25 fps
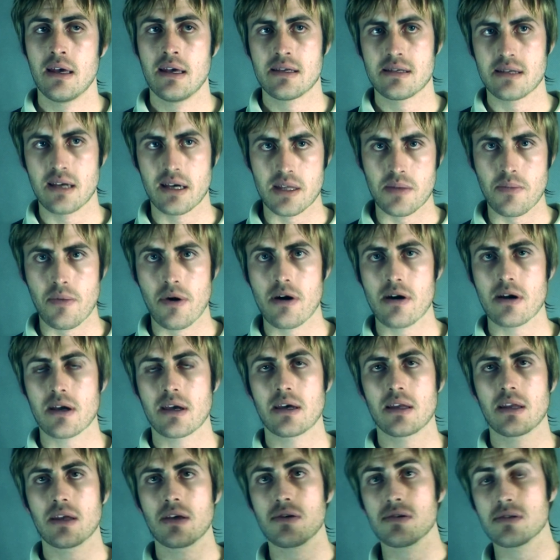South
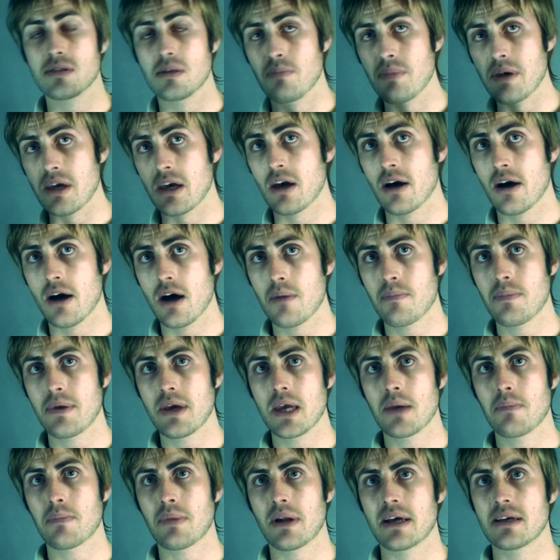America, they use the
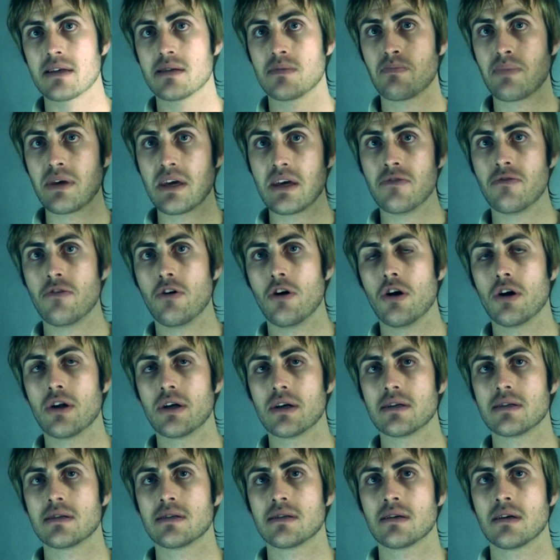caapi plus P.
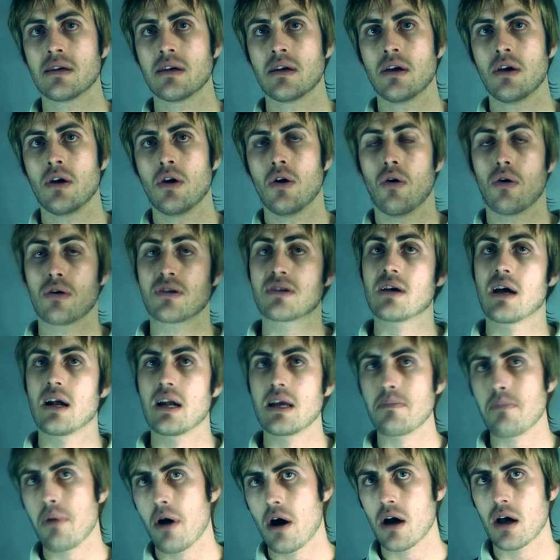viridis or
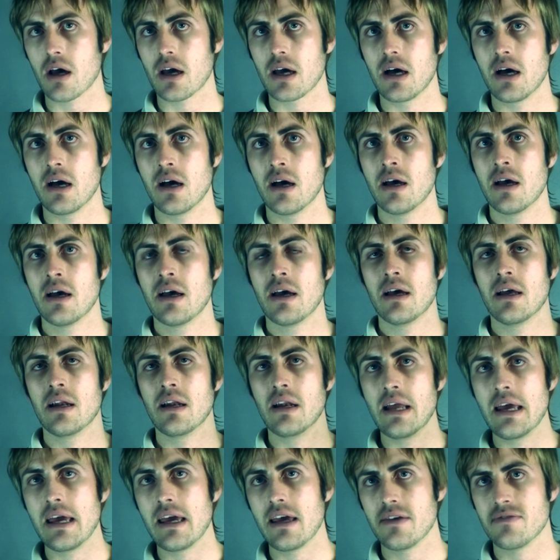chaliponga
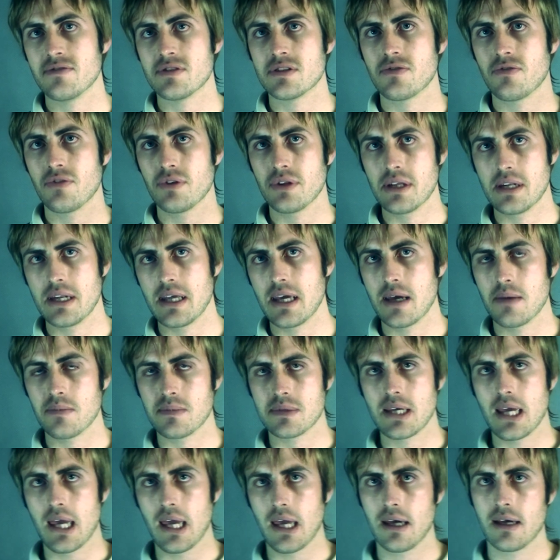leaves for the
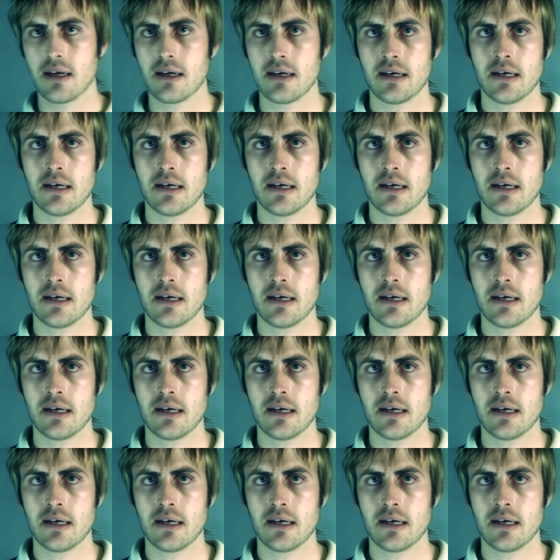DMT.